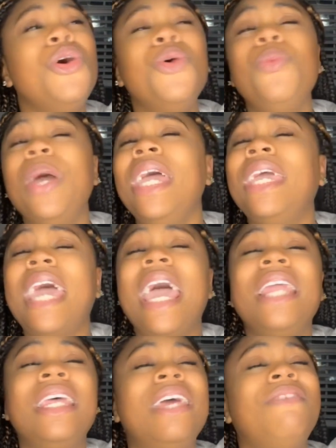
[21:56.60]
We
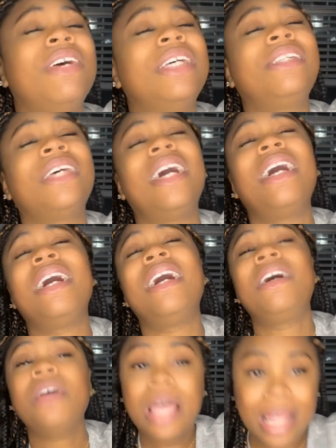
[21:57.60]
can't even
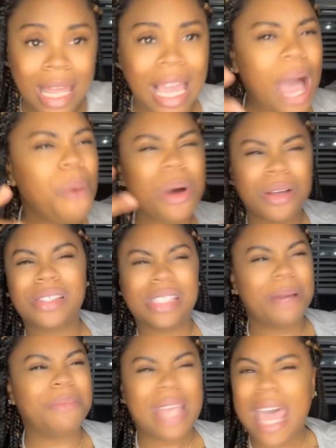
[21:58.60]
time. Like, I want
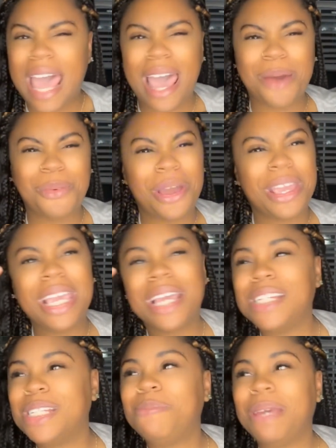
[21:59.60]
something that where he
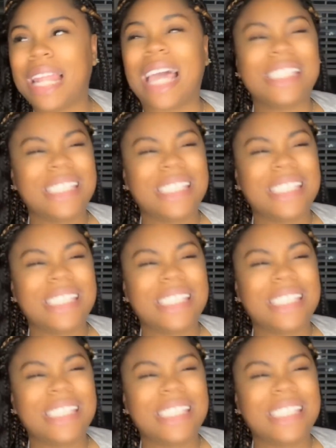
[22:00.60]
can just be like,